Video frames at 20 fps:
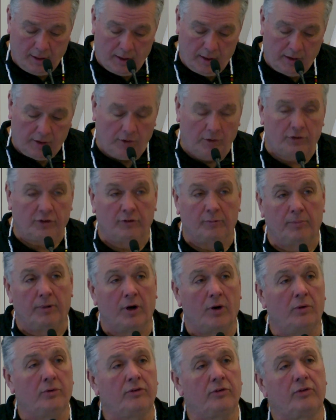Use of
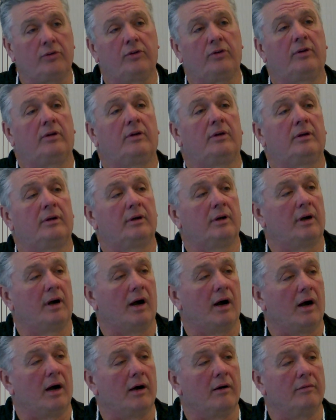boats
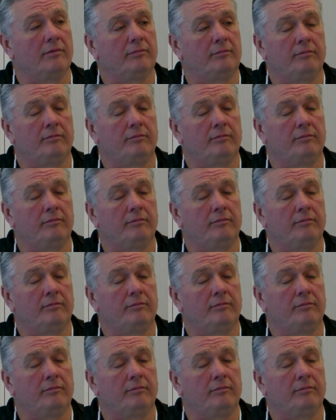are